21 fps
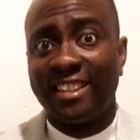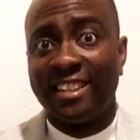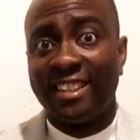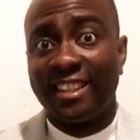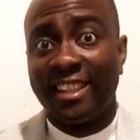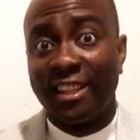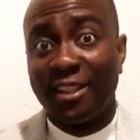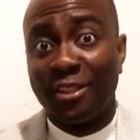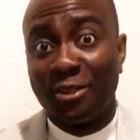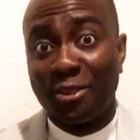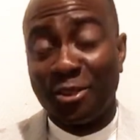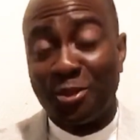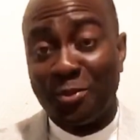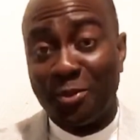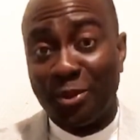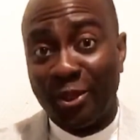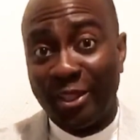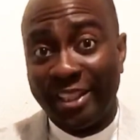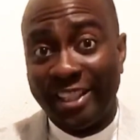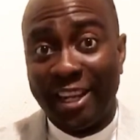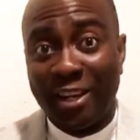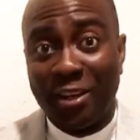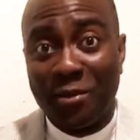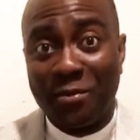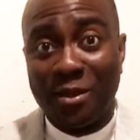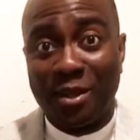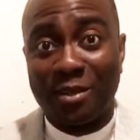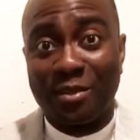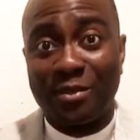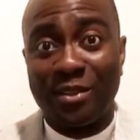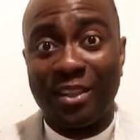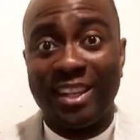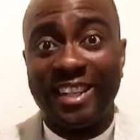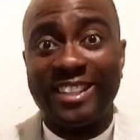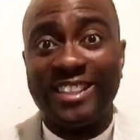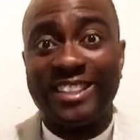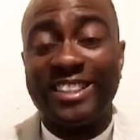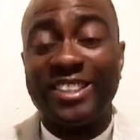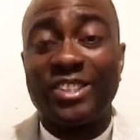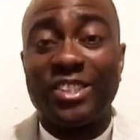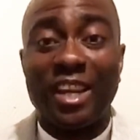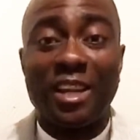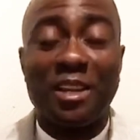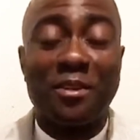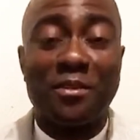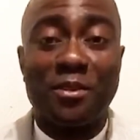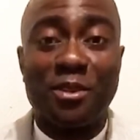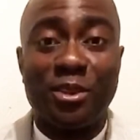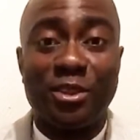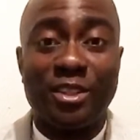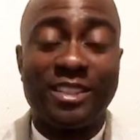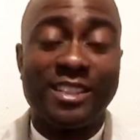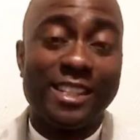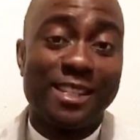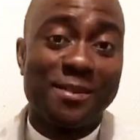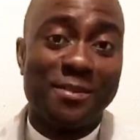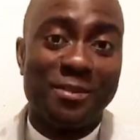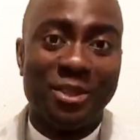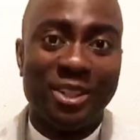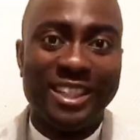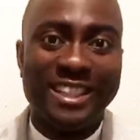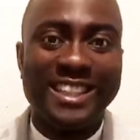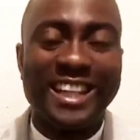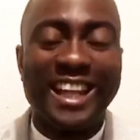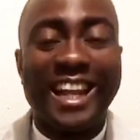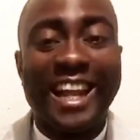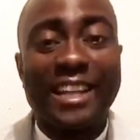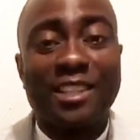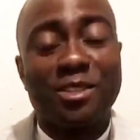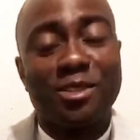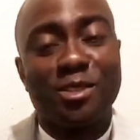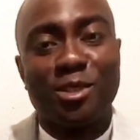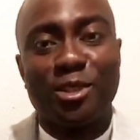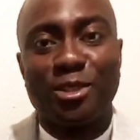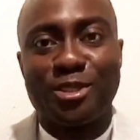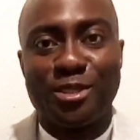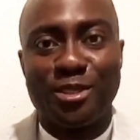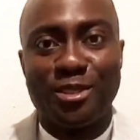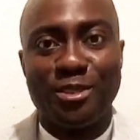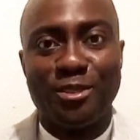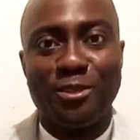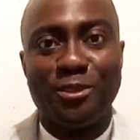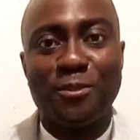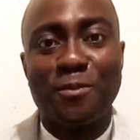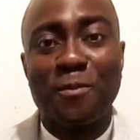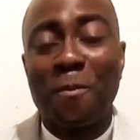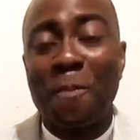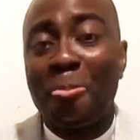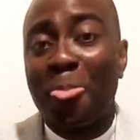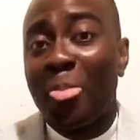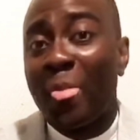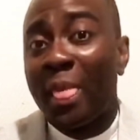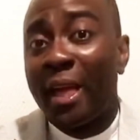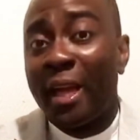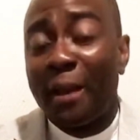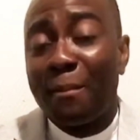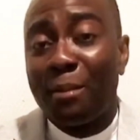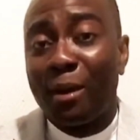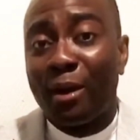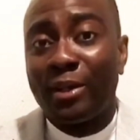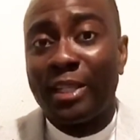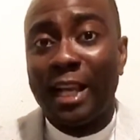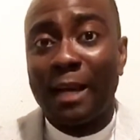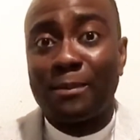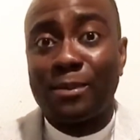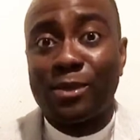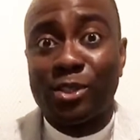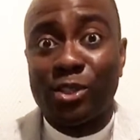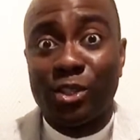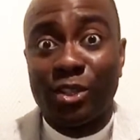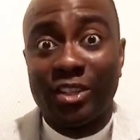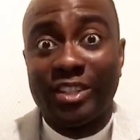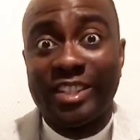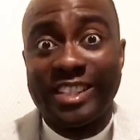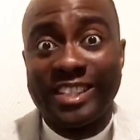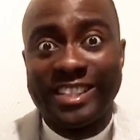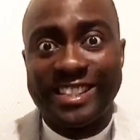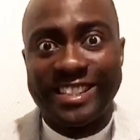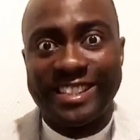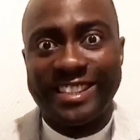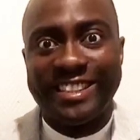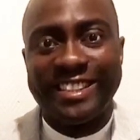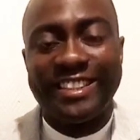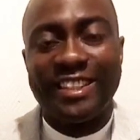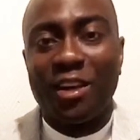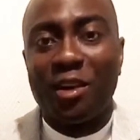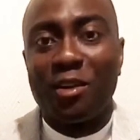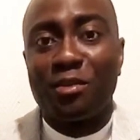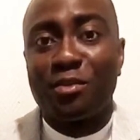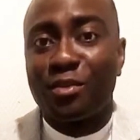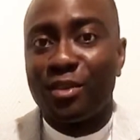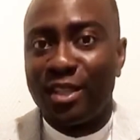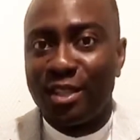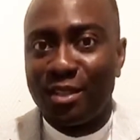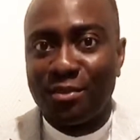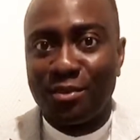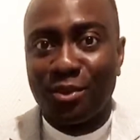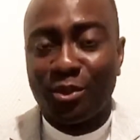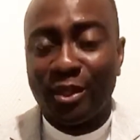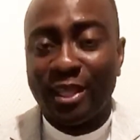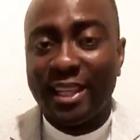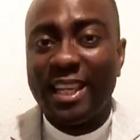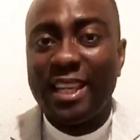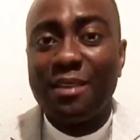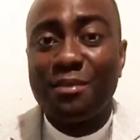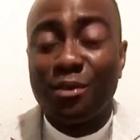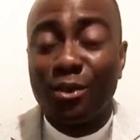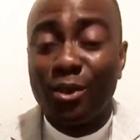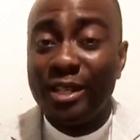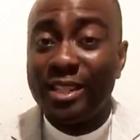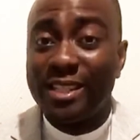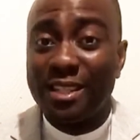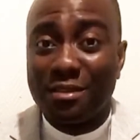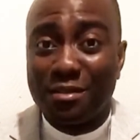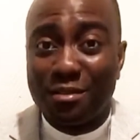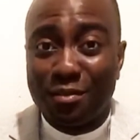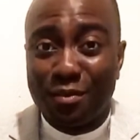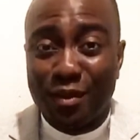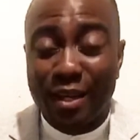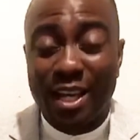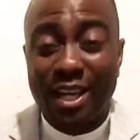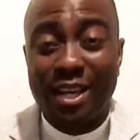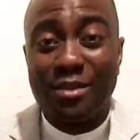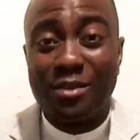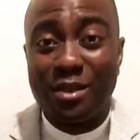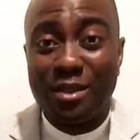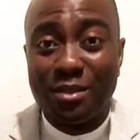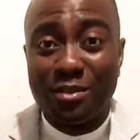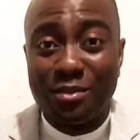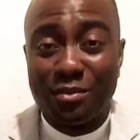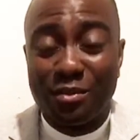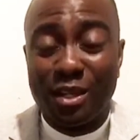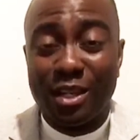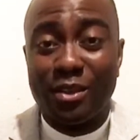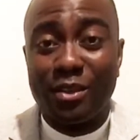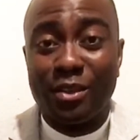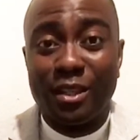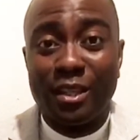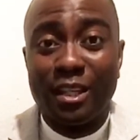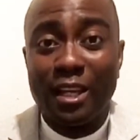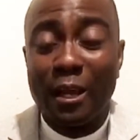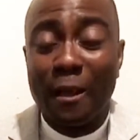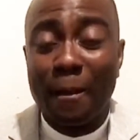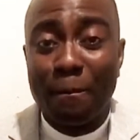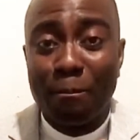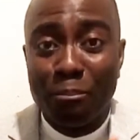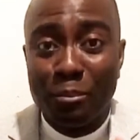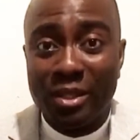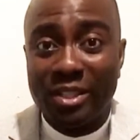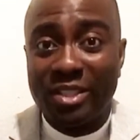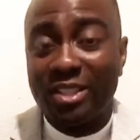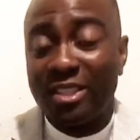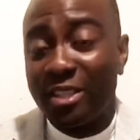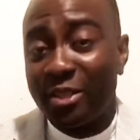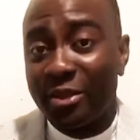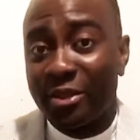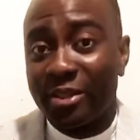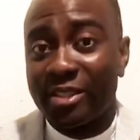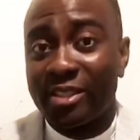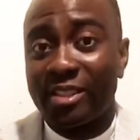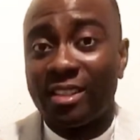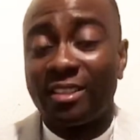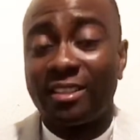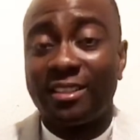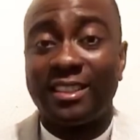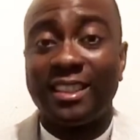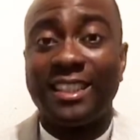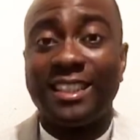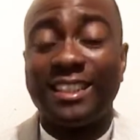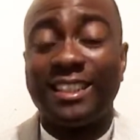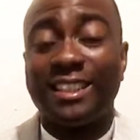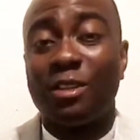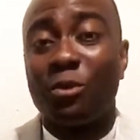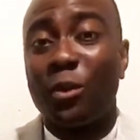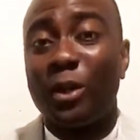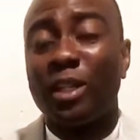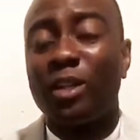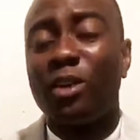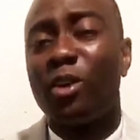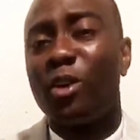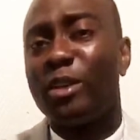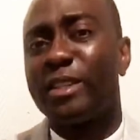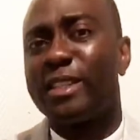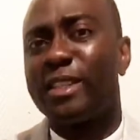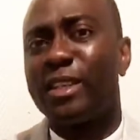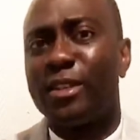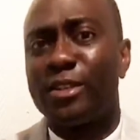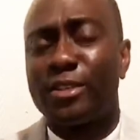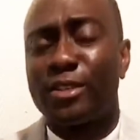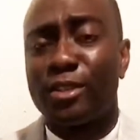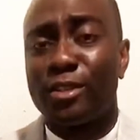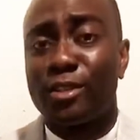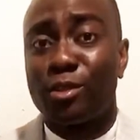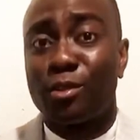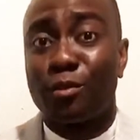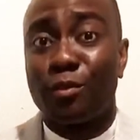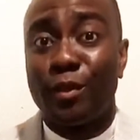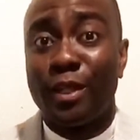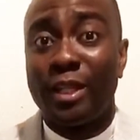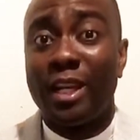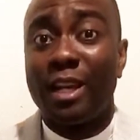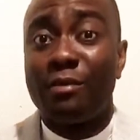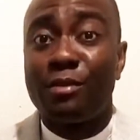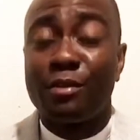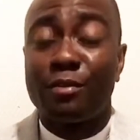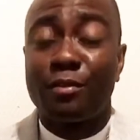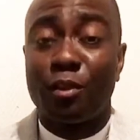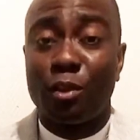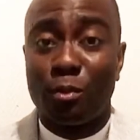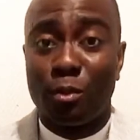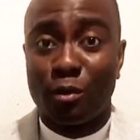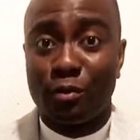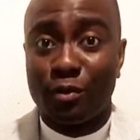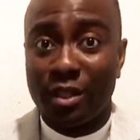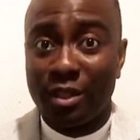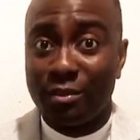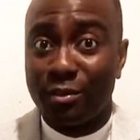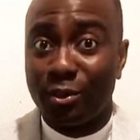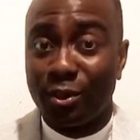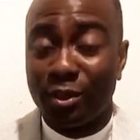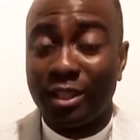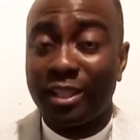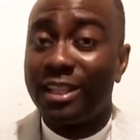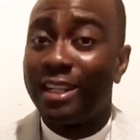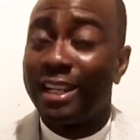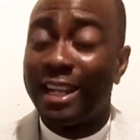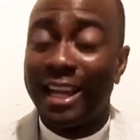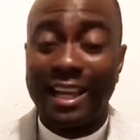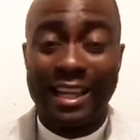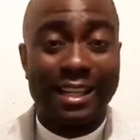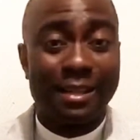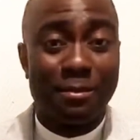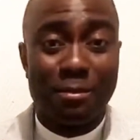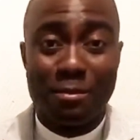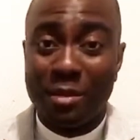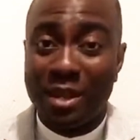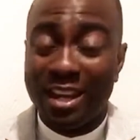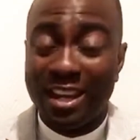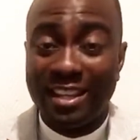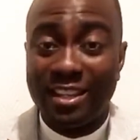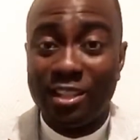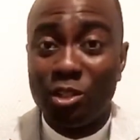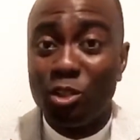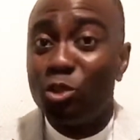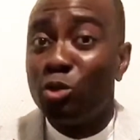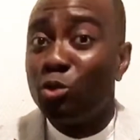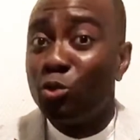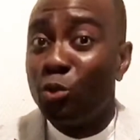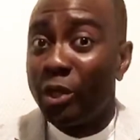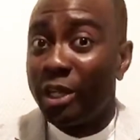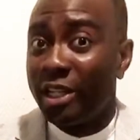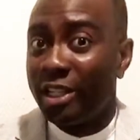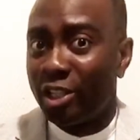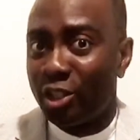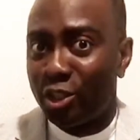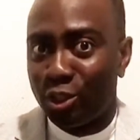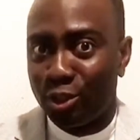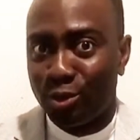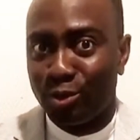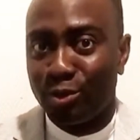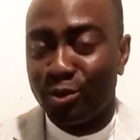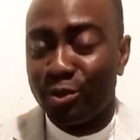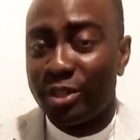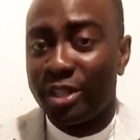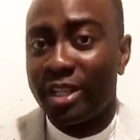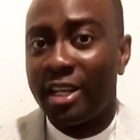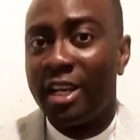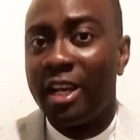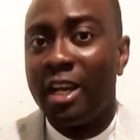Hello, good morning. I hope you are fine. Child of God, this morning I'd like to talk to you about the absurdity of evil. Evil is a very, very mysterious thing. When God tells us to flee every form of evil, like man, you really should.